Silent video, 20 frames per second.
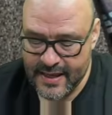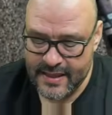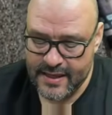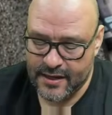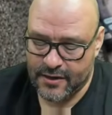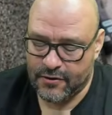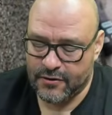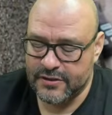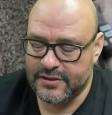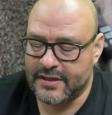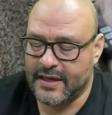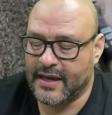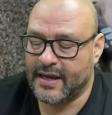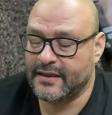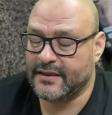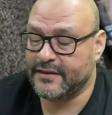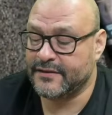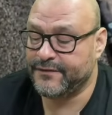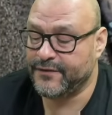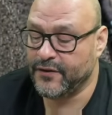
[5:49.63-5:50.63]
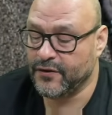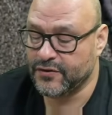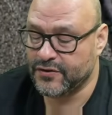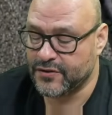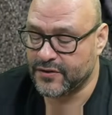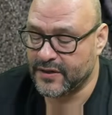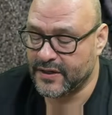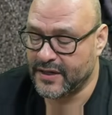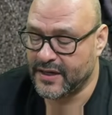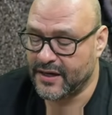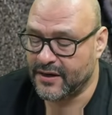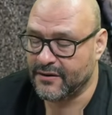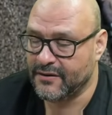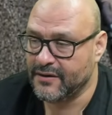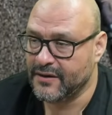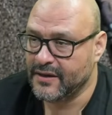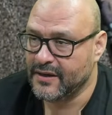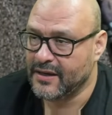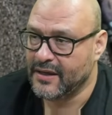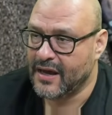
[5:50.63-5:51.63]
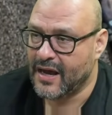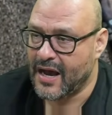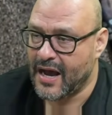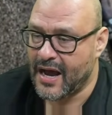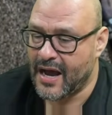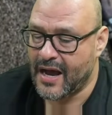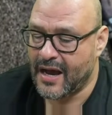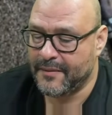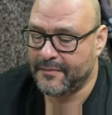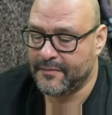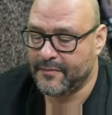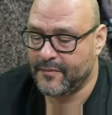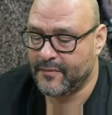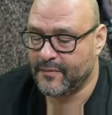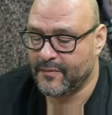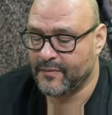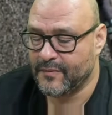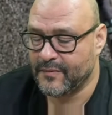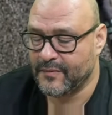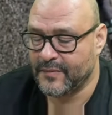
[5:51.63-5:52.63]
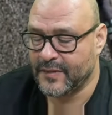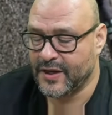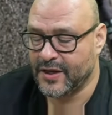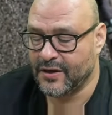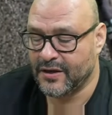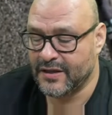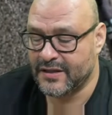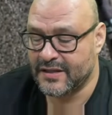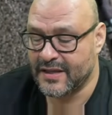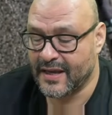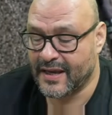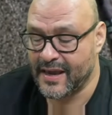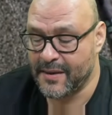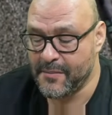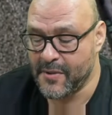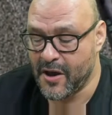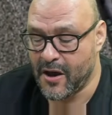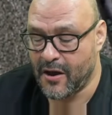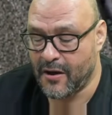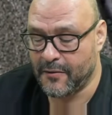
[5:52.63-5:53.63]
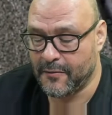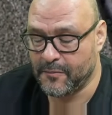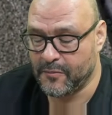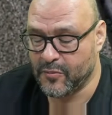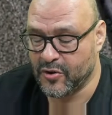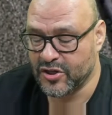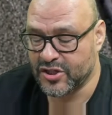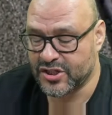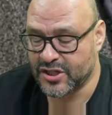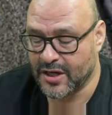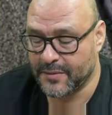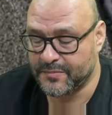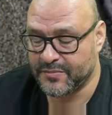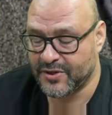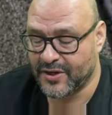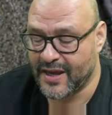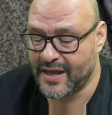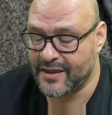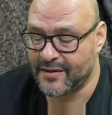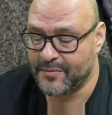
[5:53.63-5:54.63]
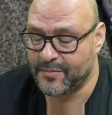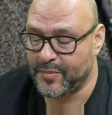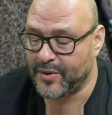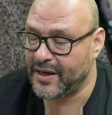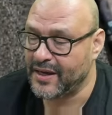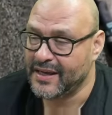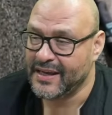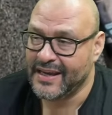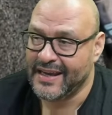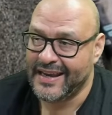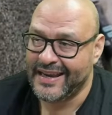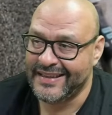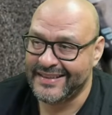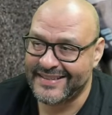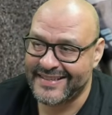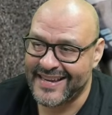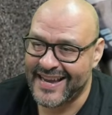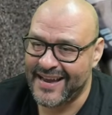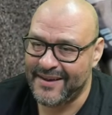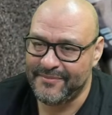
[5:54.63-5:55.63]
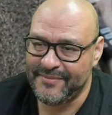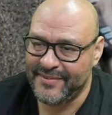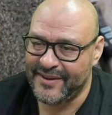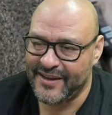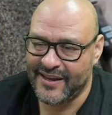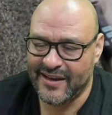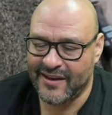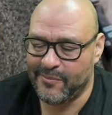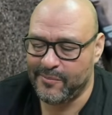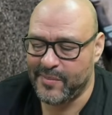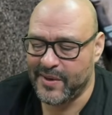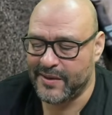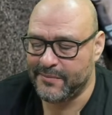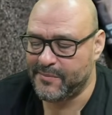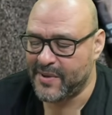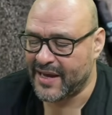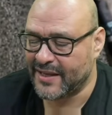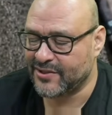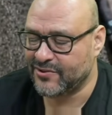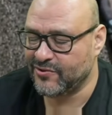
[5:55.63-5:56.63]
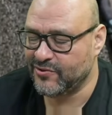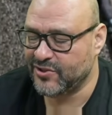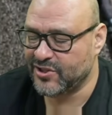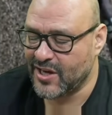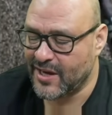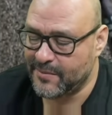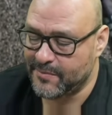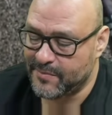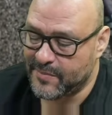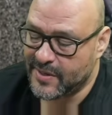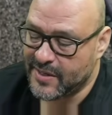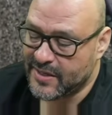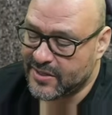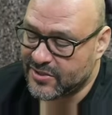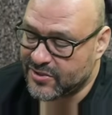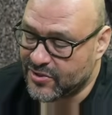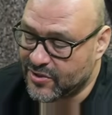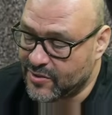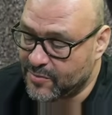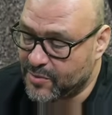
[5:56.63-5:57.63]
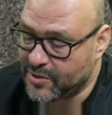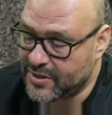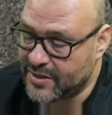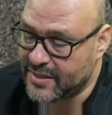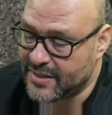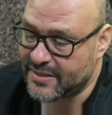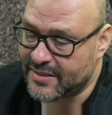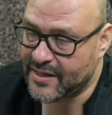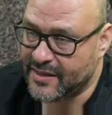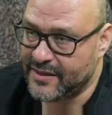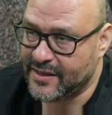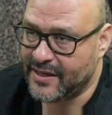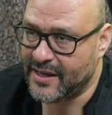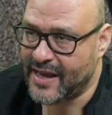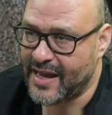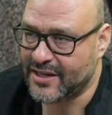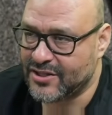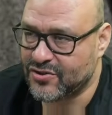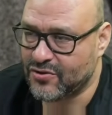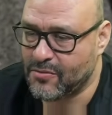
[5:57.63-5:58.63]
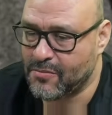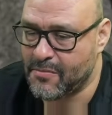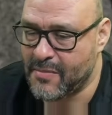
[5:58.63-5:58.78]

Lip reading: then of course they got this filter in here. You know, it came all mushed up together, but in time it'll bend back to shape. So you put this on the actual